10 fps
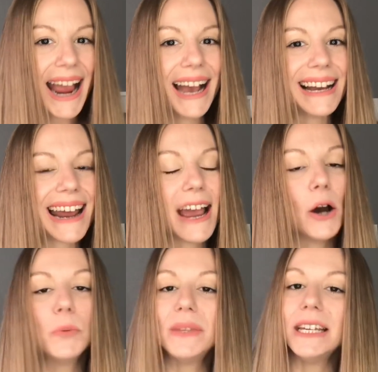And I
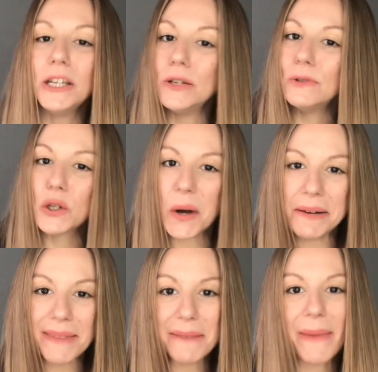hope that you
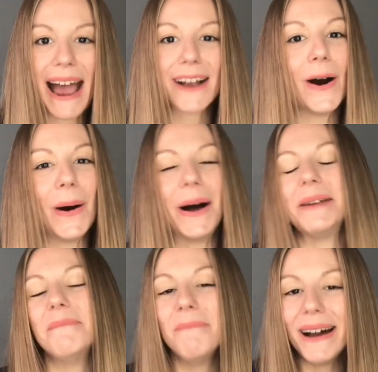join me back
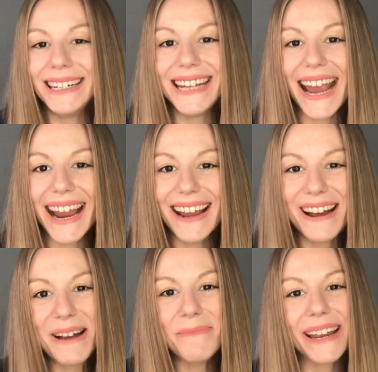on Monday,
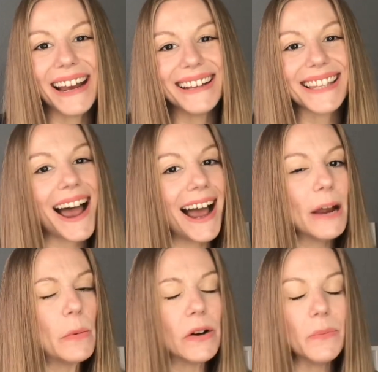because
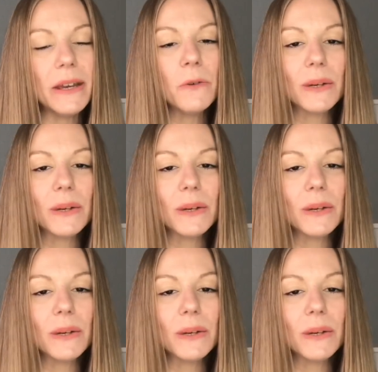I will be